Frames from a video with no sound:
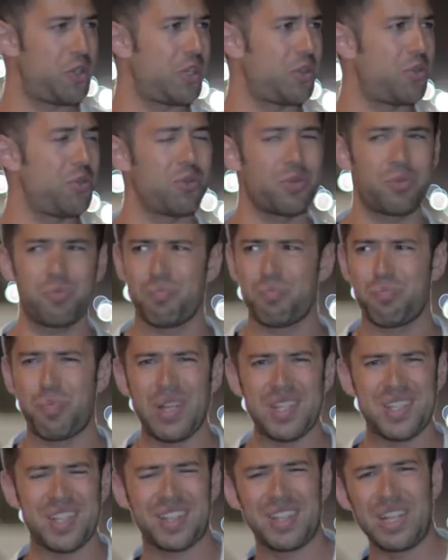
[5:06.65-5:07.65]
that you're
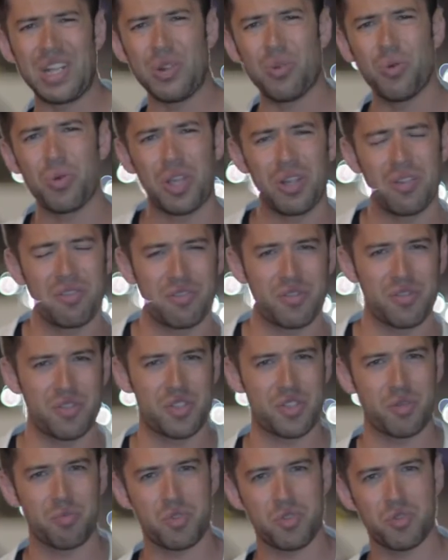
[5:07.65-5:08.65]
basically looking for
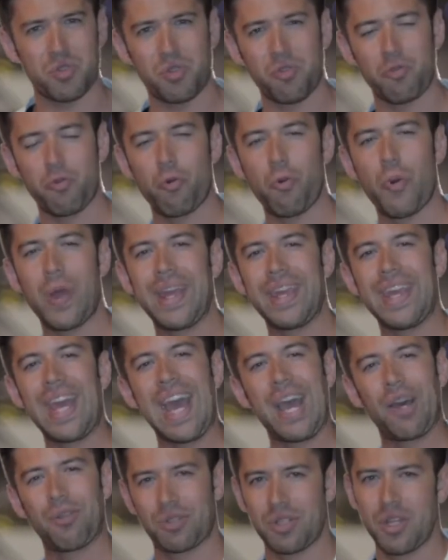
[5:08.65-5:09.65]
some sort of way
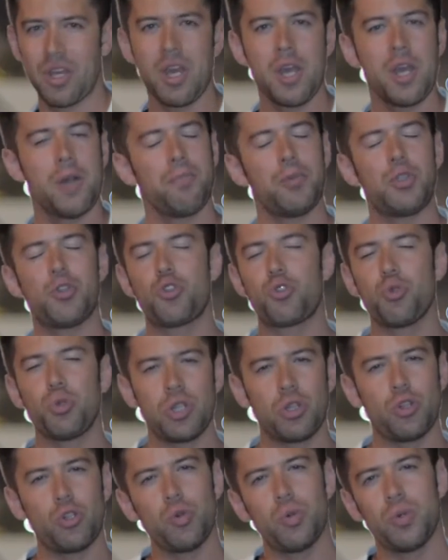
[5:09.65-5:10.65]
out. You
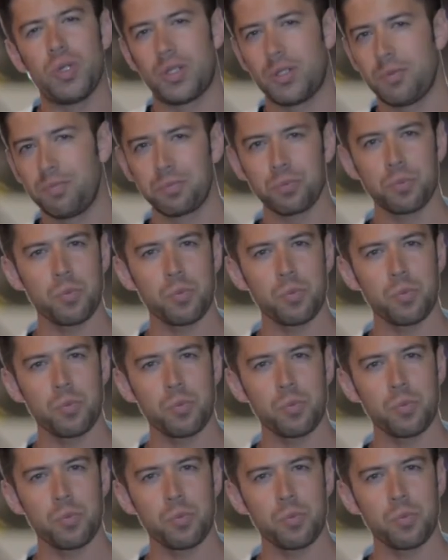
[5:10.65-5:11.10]
shouldn't do it.